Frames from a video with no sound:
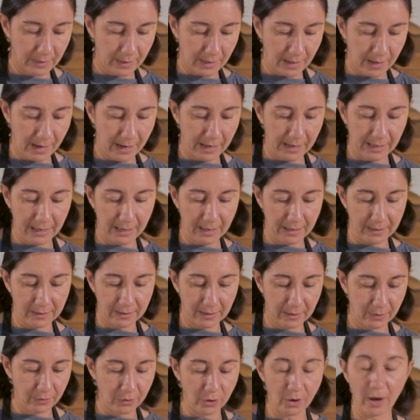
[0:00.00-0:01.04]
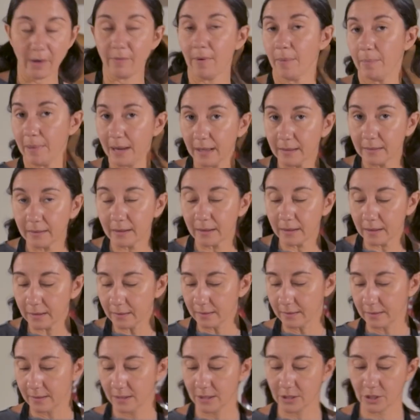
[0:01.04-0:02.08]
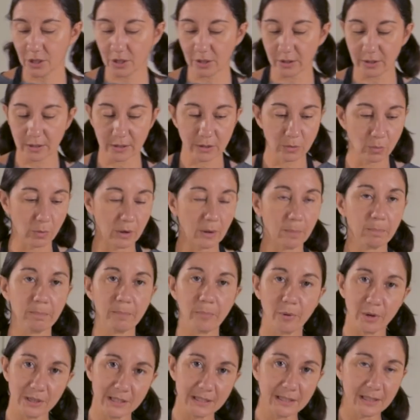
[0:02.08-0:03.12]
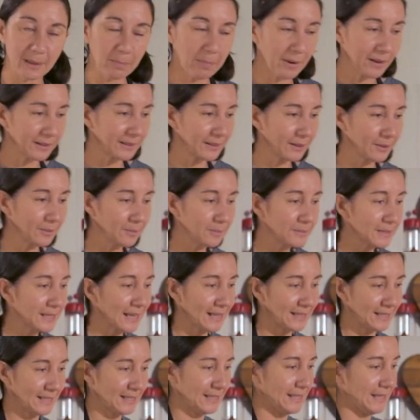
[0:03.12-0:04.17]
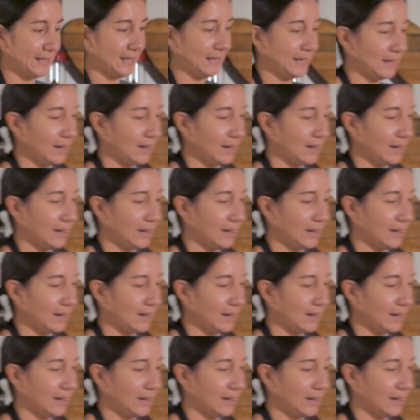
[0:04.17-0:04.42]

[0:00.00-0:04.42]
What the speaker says: And again, if you have a blender, the children will press the buttons and see